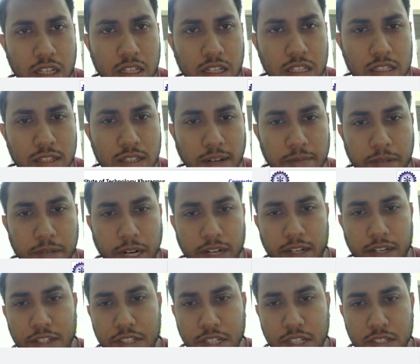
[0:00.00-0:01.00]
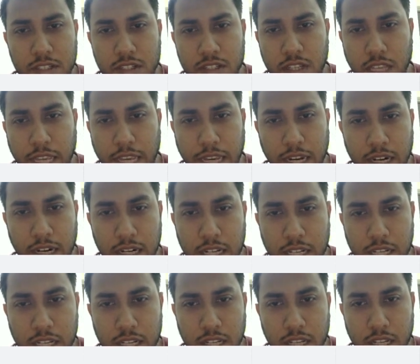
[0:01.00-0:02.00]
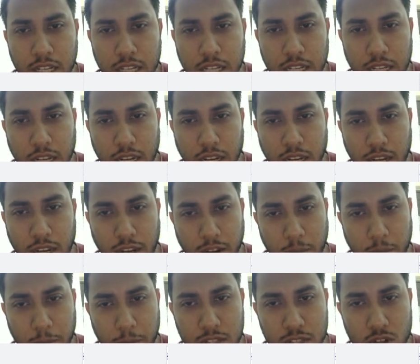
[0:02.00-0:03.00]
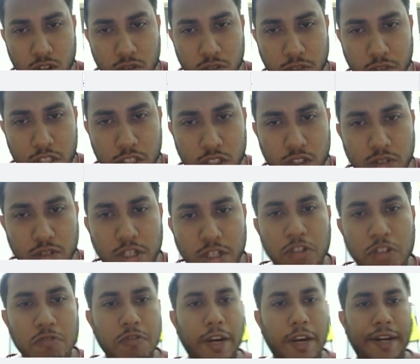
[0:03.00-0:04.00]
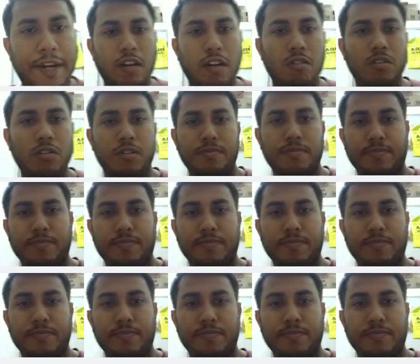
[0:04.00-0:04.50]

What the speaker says: some conditions here based on which you need to find out